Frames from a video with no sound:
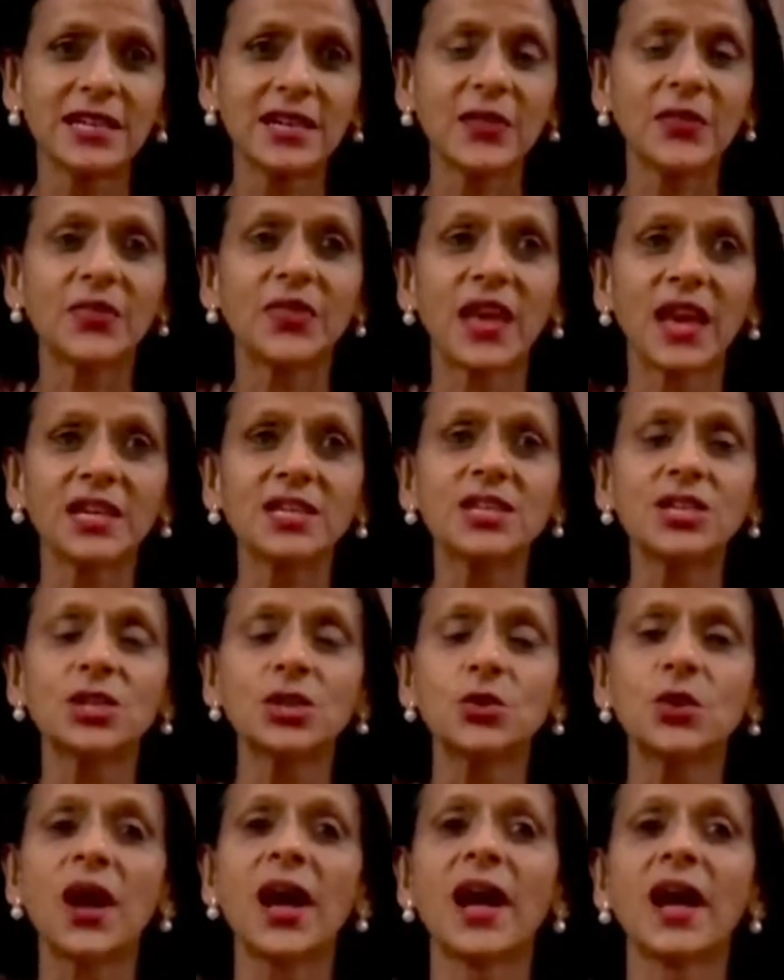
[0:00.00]
that
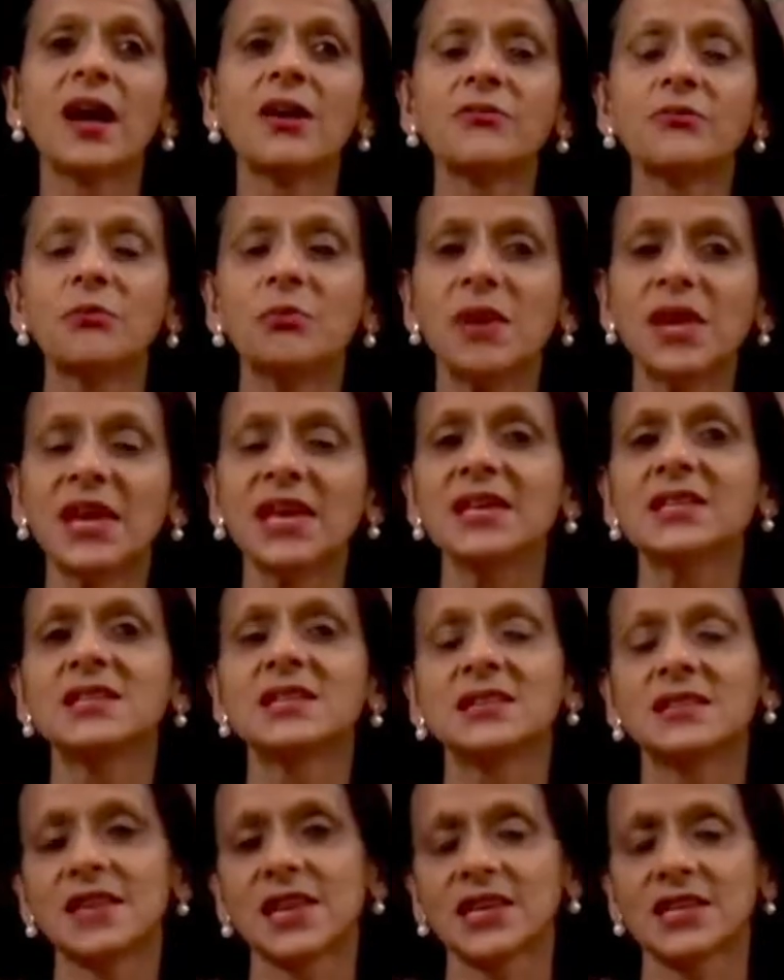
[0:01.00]
you have made
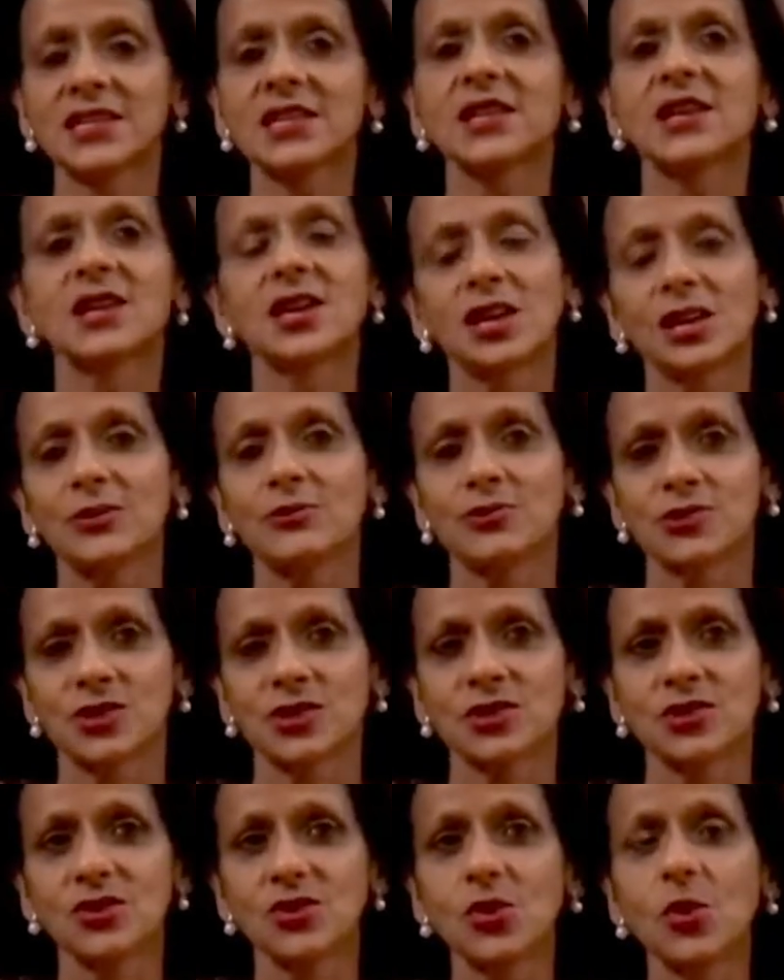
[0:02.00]
that
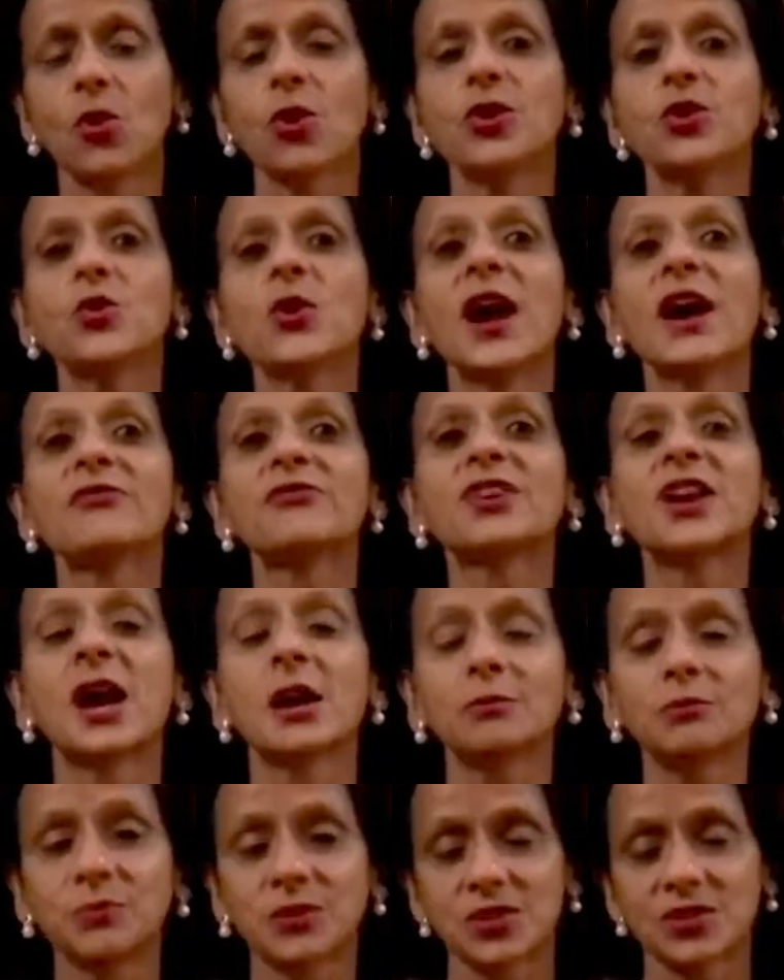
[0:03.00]
conclusion or you have
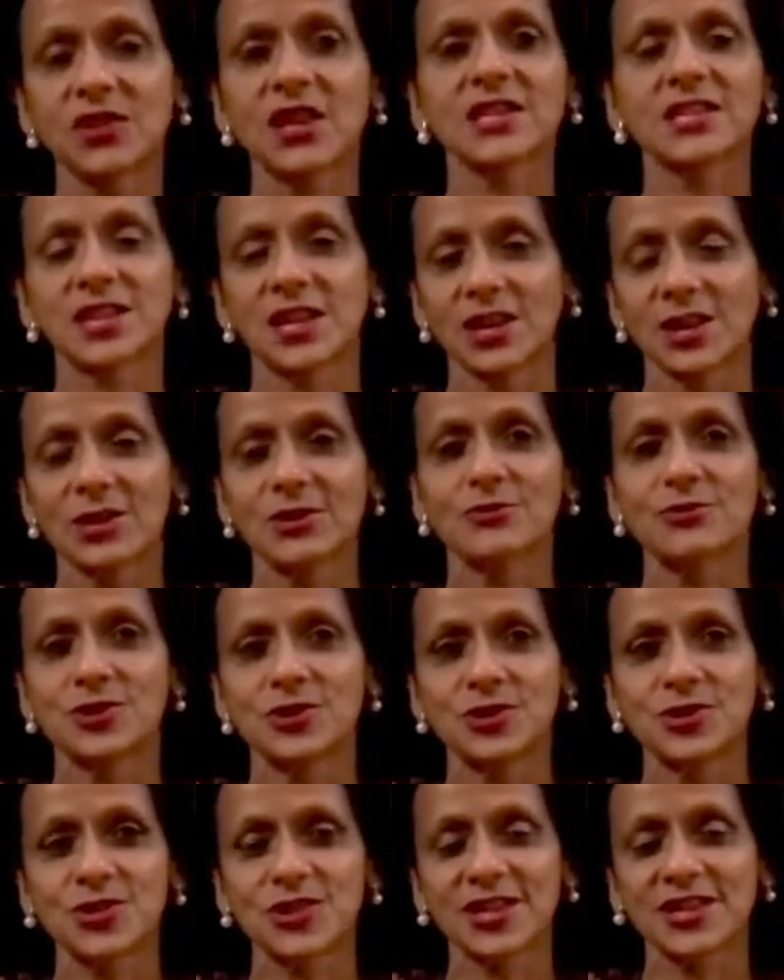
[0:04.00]
come to that conclusion,
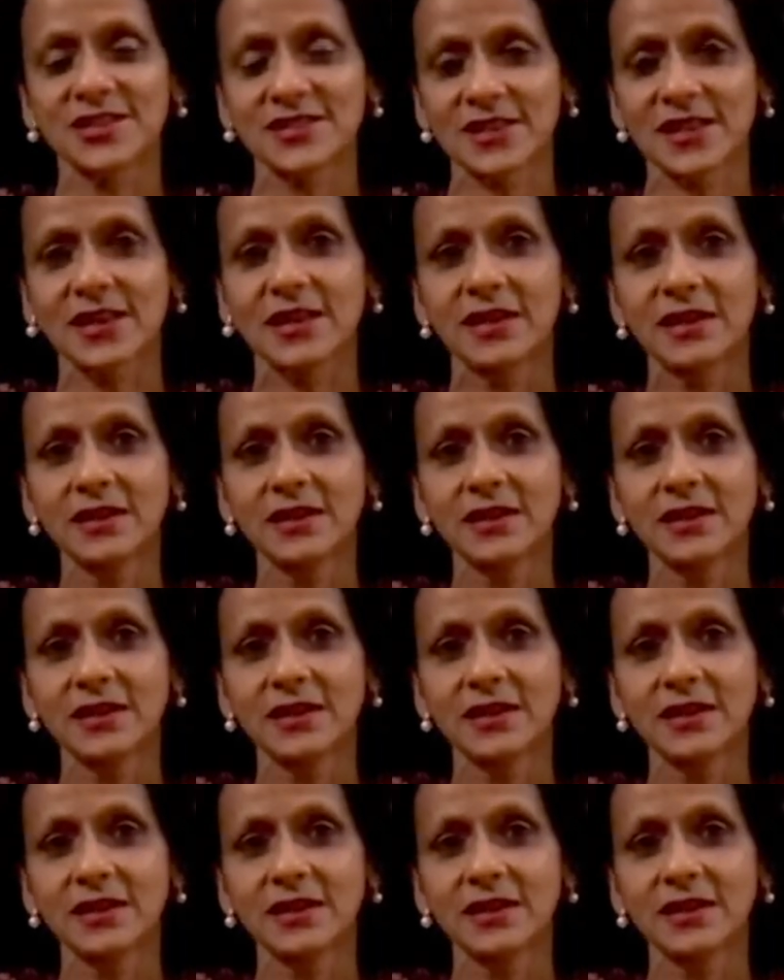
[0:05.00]
should I say.